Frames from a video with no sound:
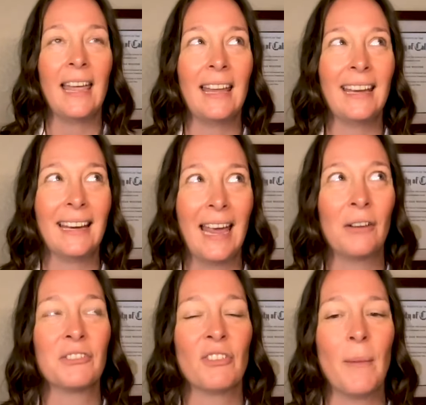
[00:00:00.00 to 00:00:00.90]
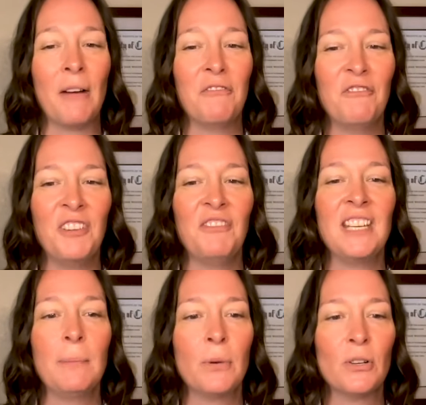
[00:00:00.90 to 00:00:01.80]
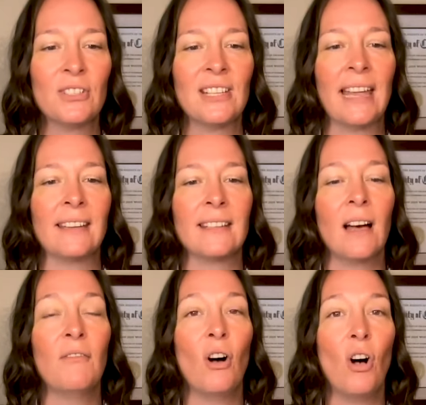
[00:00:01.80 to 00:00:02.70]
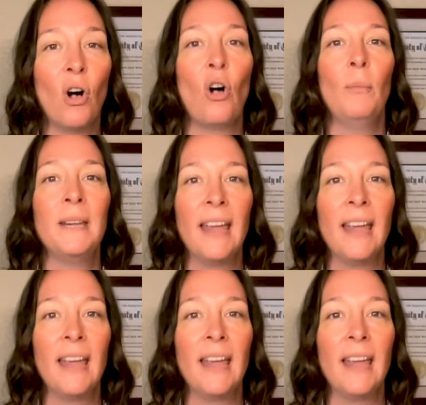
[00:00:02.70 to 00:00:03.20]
It counts for about 50% of all